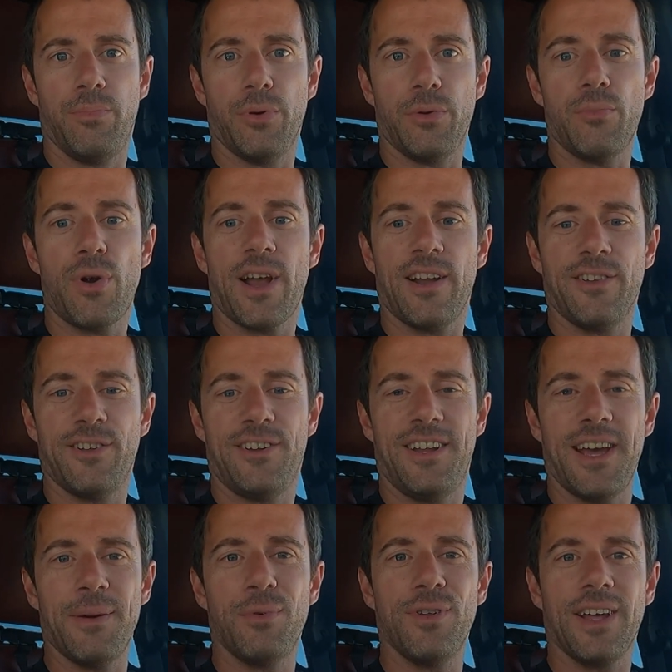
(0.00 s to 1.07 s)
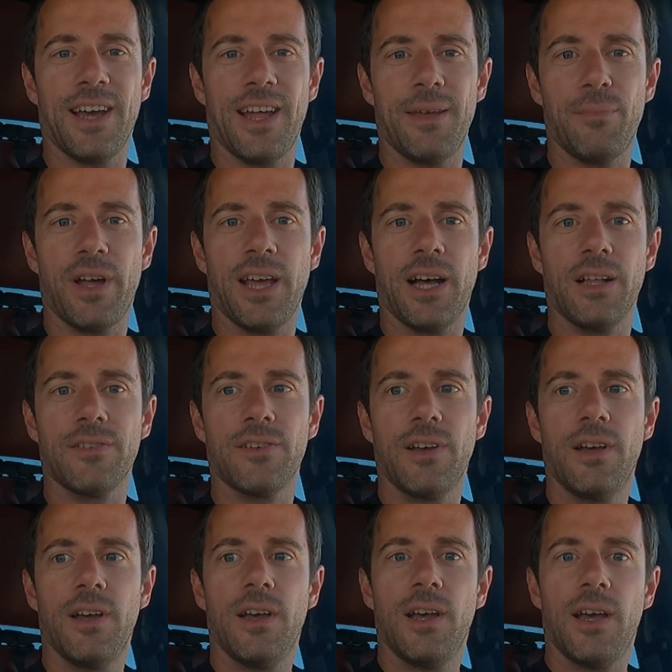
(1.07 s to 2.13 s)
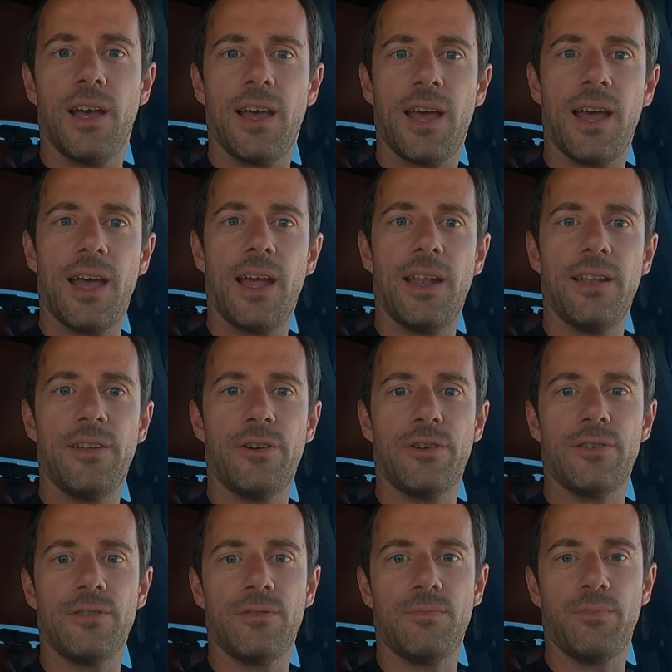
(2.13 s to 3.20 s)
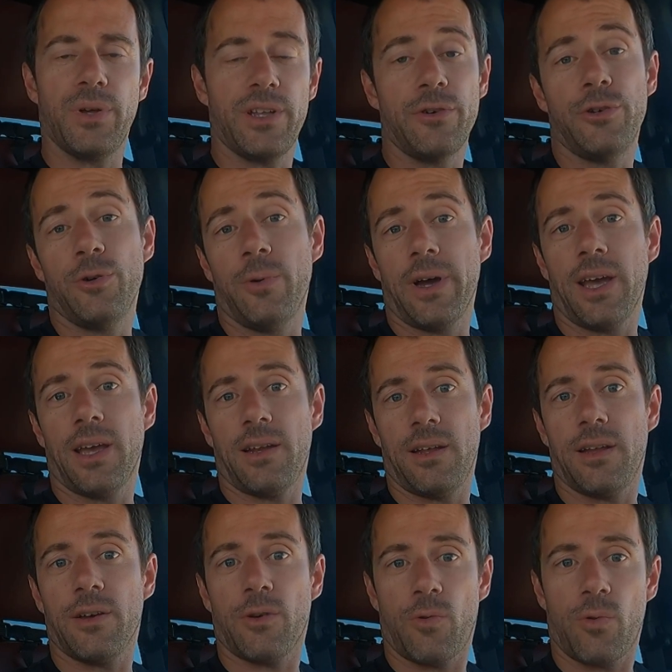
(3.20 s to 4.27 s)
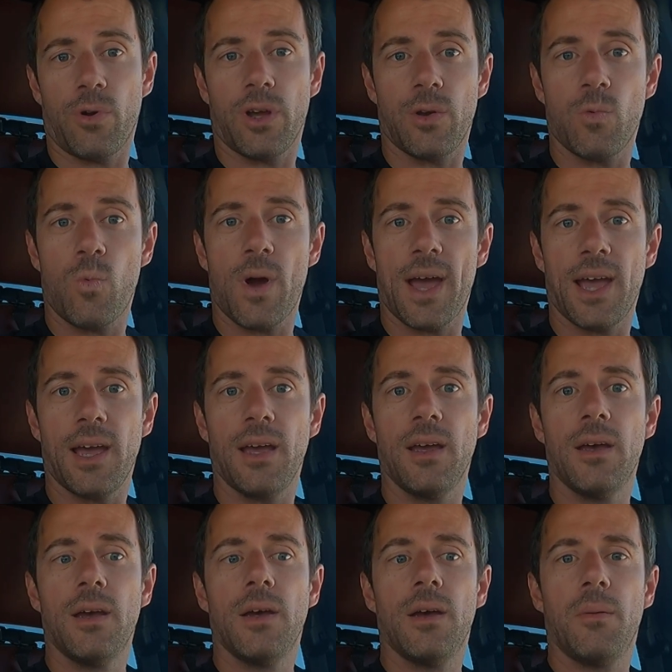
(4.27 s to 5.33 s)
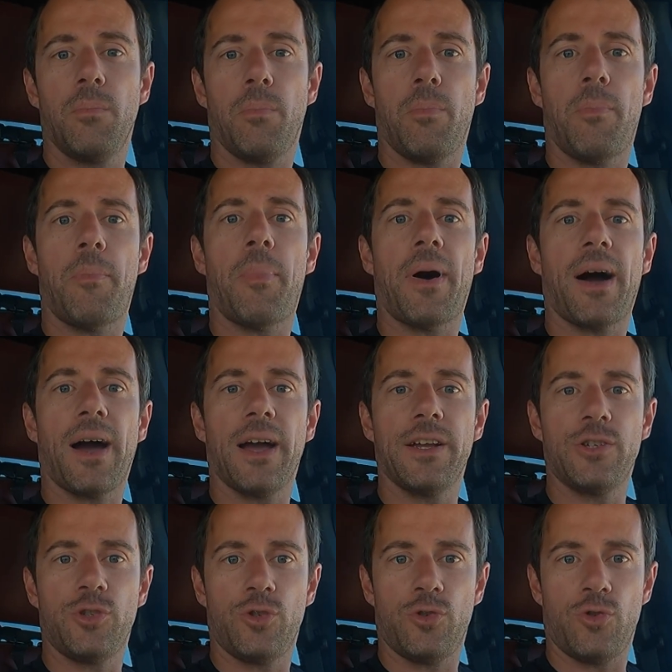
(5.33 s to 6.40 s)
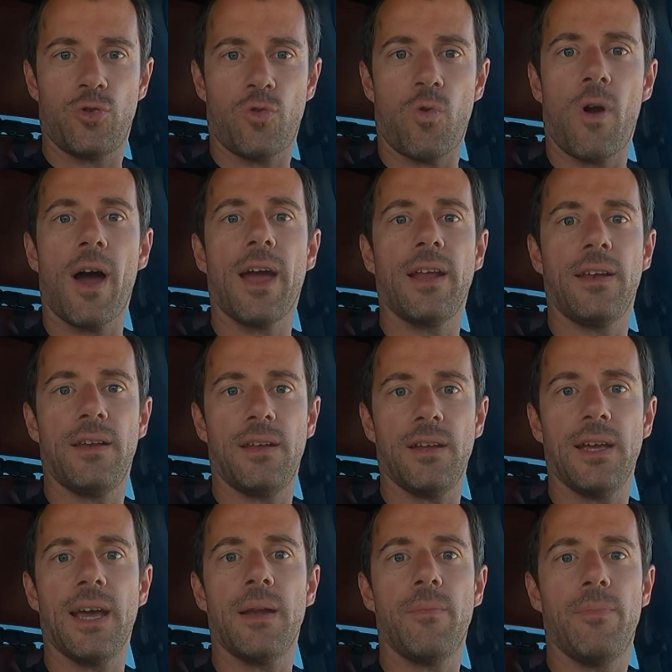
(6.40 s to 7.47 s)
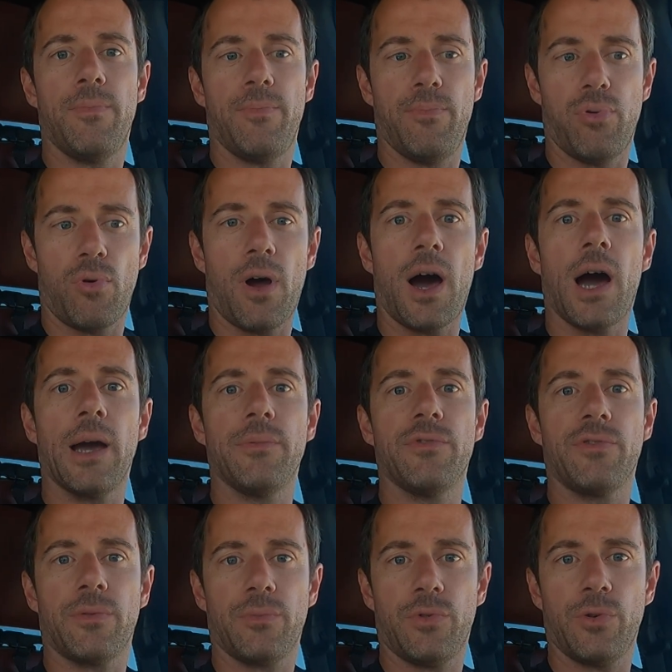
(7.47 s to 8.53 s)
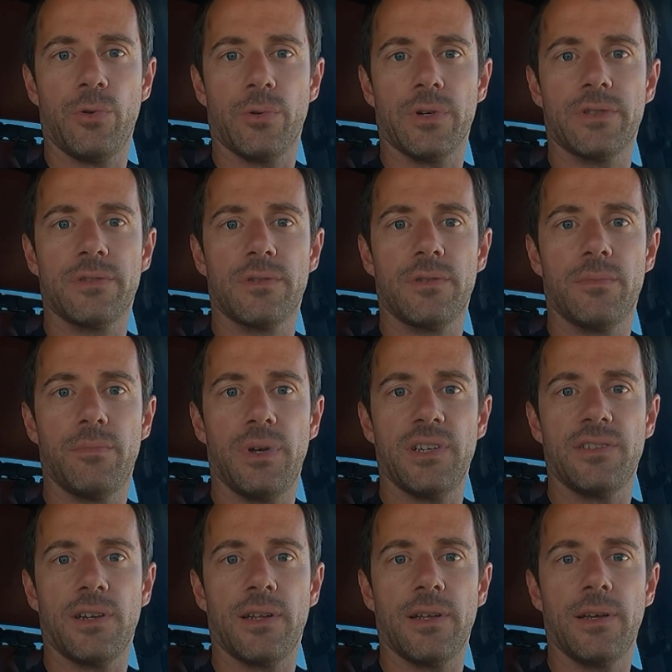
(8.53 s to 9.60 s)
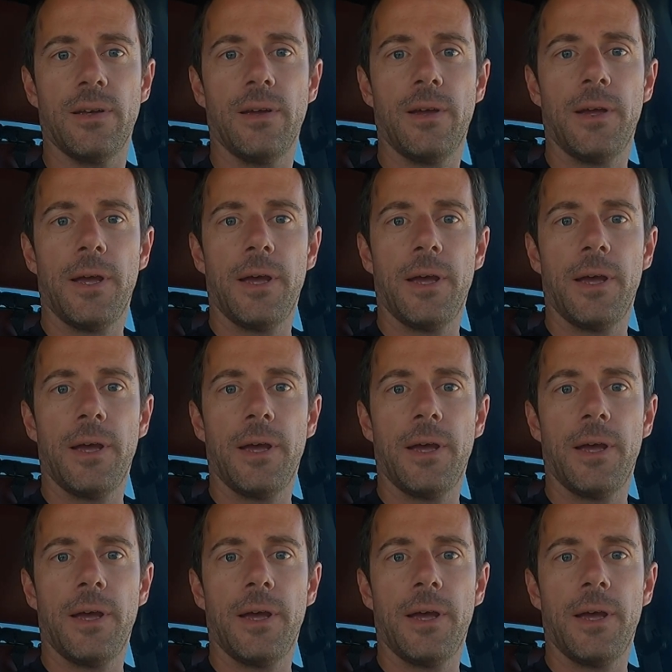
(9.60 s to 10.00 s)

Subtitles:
put bread on the table like anybody else, but they're doing it in a crooked way by trying to get bribes from tourists, basically.